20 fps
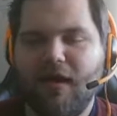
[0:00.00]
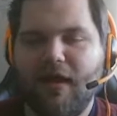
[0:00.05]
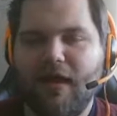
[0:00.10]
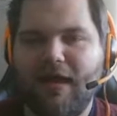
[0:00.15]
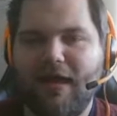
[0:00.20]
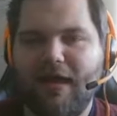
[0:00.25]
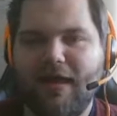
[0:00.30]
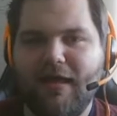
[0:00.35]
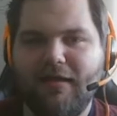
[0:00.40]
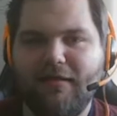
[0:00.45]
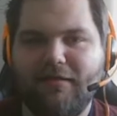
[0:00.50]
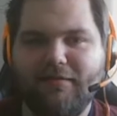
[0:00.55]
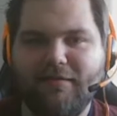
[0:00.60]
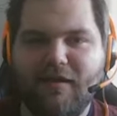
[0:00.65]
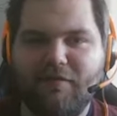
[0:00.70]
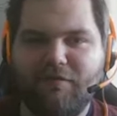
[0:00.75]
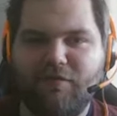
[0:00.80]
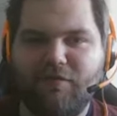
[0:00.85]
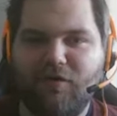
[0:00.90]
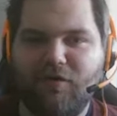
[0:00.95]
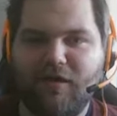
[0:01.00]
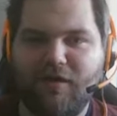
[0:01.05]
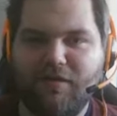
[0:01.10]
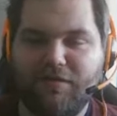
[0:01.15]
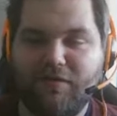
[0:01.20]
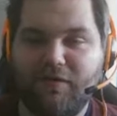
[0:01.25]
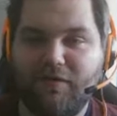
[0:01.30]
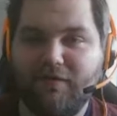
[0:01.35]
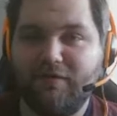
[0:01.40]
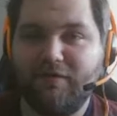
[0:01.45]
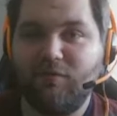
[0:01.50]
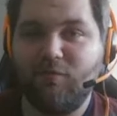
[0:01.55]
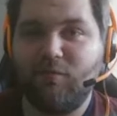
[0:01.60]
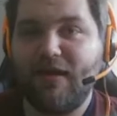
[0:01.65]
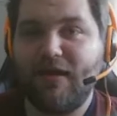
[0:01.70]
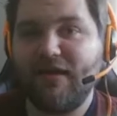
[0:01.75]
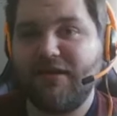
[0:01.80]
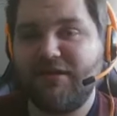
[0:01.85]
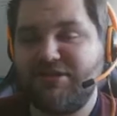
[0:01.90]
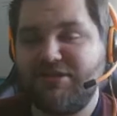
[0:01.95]
and therefore I thought,
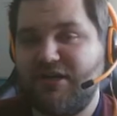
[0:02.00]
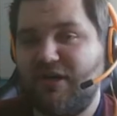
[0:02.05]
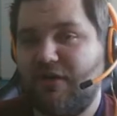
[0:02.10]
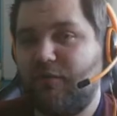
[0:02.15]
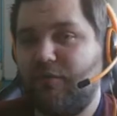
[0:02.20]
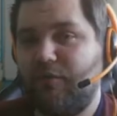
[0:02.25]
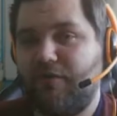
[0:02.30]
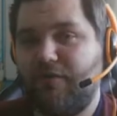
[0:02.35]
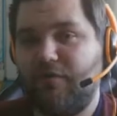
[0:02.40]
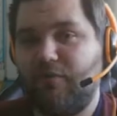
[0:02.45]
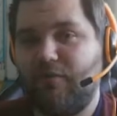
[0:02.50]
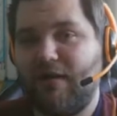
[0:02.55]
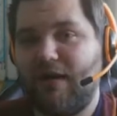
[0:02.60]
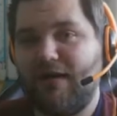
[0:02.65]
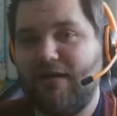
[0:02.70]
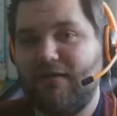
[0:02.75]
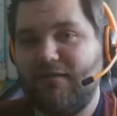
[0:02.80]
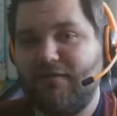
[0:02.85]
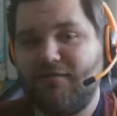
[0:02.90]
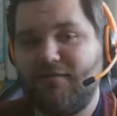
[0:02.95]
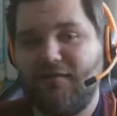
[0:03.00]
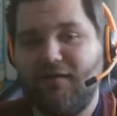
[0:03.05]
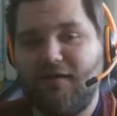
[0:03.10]
why not share it with you guys?